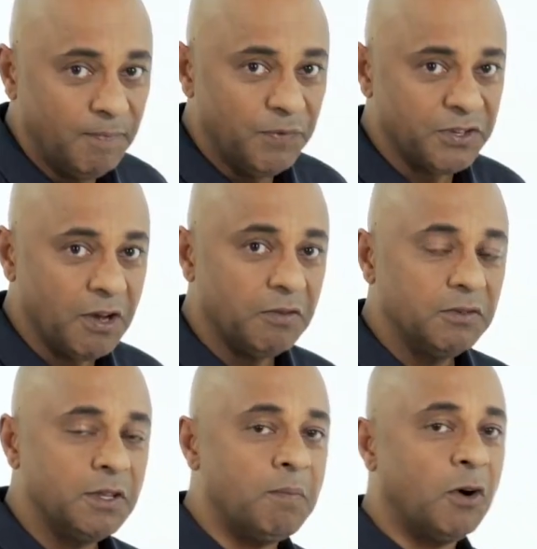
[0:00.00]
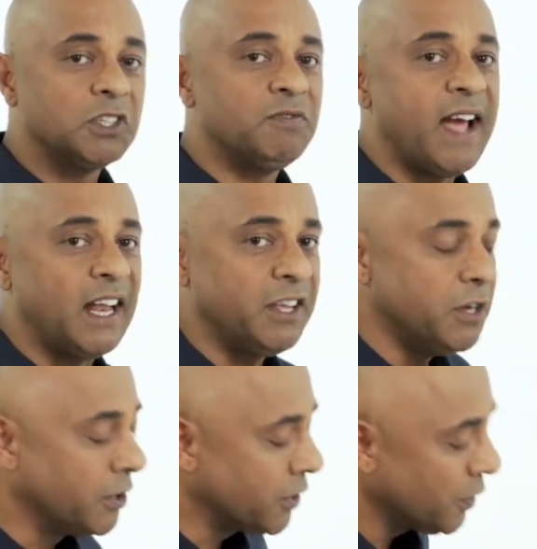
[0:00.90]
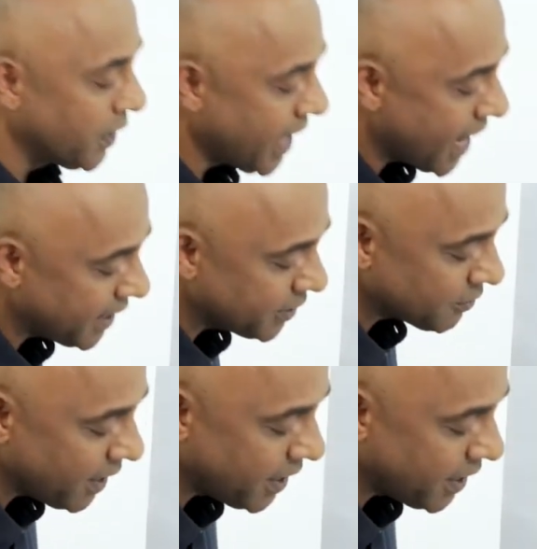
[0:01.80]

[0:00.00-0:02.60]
so the most value you're going to get is right